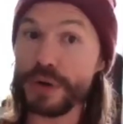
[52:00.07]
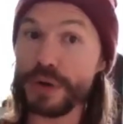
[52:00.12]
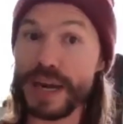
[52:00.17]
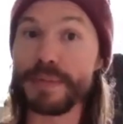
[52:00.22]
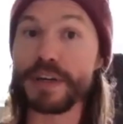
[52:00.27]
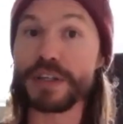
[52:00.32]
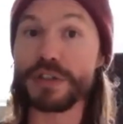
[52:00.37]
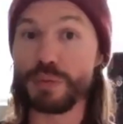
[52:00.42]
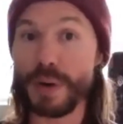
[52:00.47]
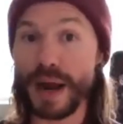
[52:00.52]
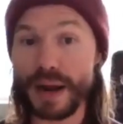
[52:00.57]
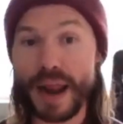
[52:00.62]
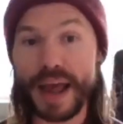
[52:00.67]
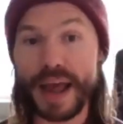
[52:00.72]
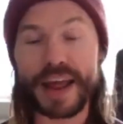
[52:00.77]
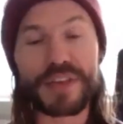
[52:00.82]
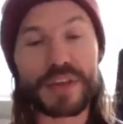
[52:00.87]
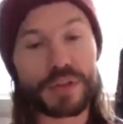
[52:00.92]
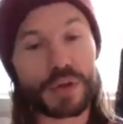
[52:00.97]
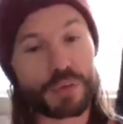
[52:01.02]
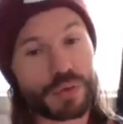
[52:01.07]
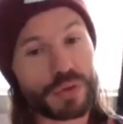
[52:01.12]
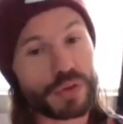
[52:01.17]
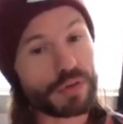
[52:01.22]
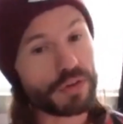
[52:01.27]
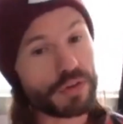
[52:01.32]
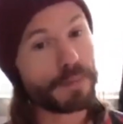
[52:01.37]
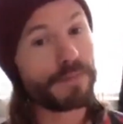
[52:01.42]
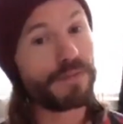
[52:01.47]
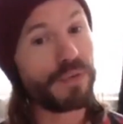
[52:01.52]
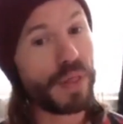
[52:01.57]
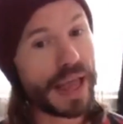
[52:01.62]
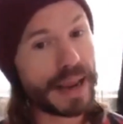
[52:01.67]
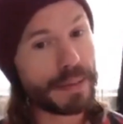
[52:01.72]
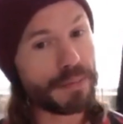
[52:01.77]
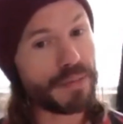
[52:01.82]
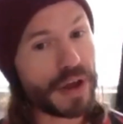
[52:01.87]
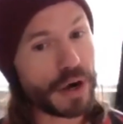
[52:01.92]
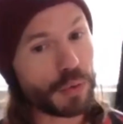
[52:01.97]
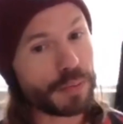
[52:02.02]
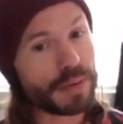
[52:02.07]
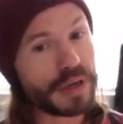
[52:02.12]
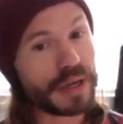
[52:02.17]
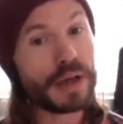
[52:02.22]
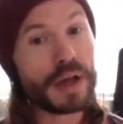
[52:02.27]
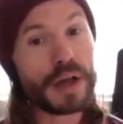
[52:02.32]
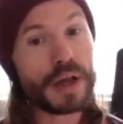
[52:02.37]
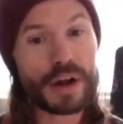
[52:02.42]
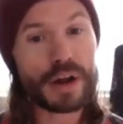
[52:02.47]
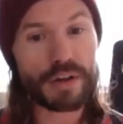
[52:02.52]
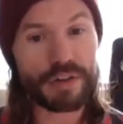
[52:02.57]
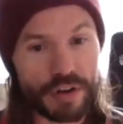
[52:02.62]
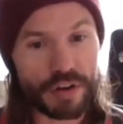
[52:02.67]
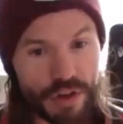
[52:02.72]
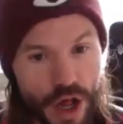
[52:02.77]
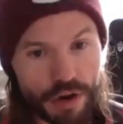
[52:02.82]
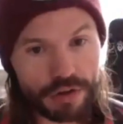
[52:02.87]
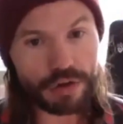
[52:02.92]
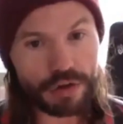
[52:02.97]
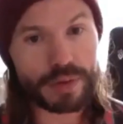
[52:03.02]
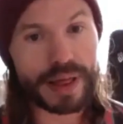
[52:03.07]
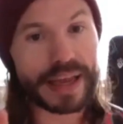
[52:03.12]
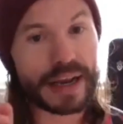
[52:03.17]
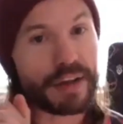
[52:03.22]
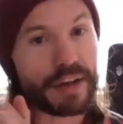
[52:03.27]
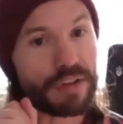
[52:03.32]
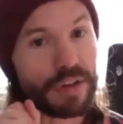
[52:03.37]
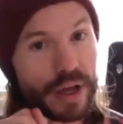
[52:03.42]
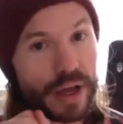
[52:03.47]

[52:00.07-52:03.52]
another image, right? I think that some flame there would be, because it's also like,